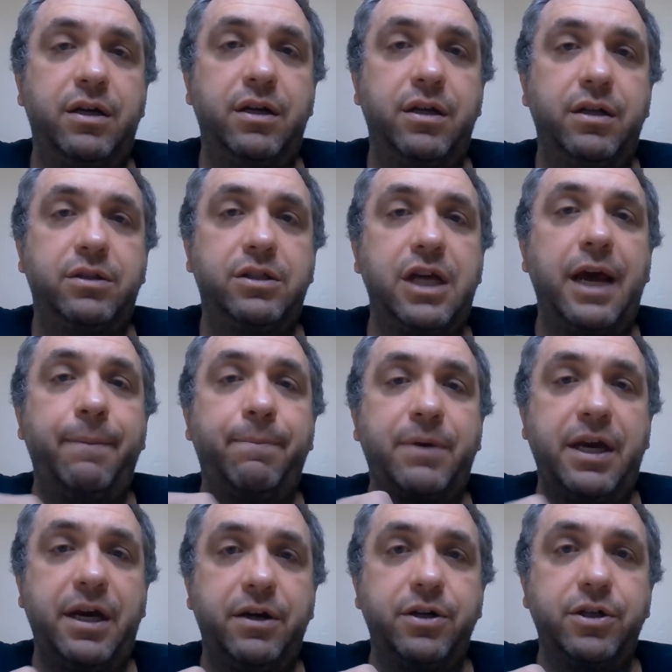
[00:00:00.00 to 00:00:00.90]

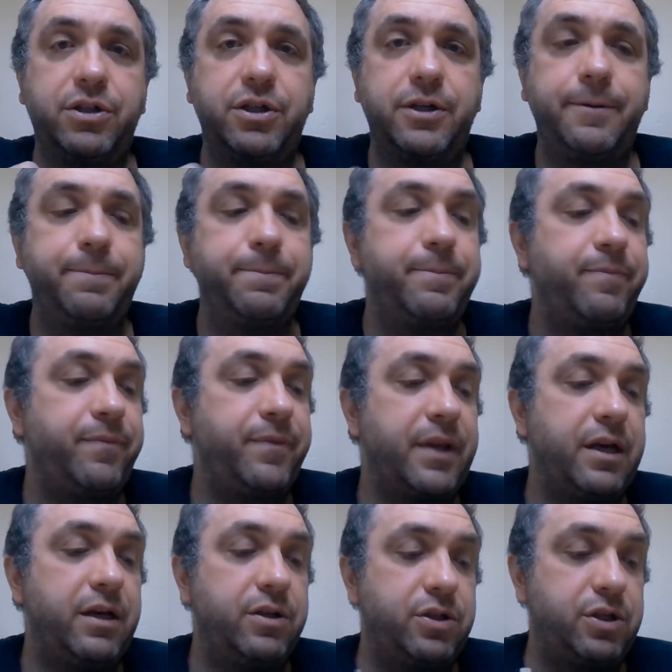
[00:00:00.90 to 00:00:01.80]
type character.
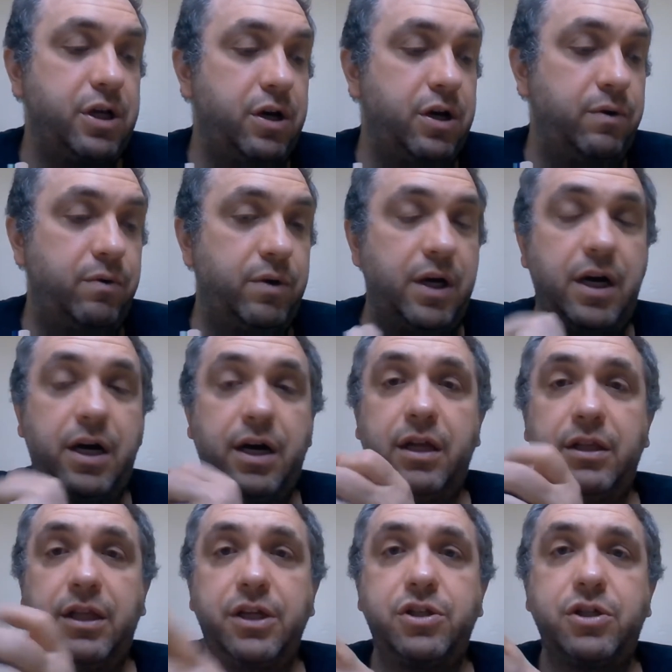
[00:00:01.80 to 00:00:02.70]
So
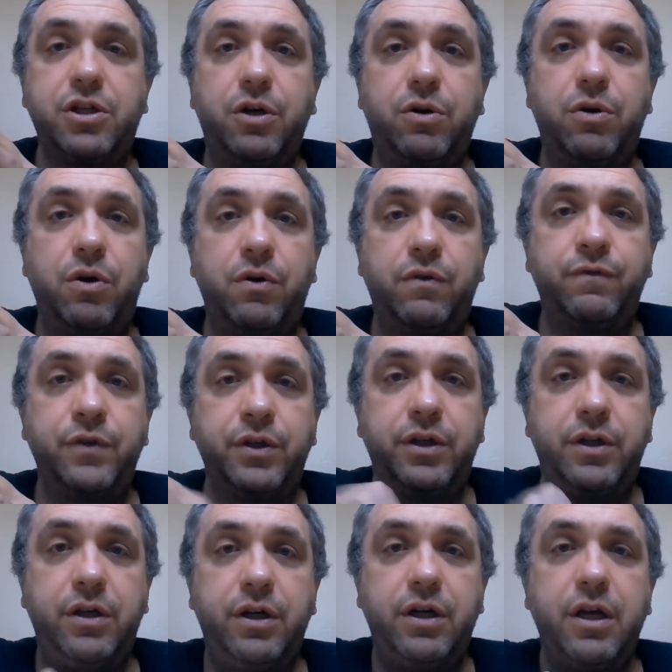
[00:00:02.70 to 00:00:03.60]
let's go
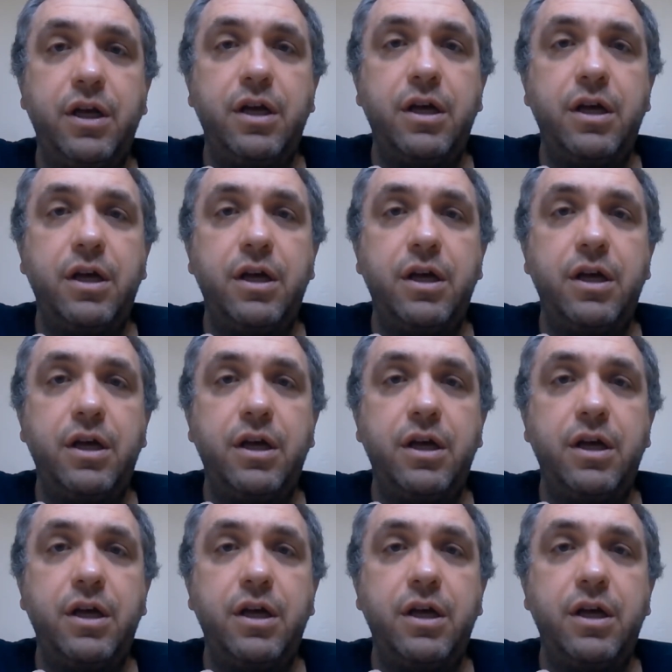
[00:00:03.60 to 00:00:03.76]
over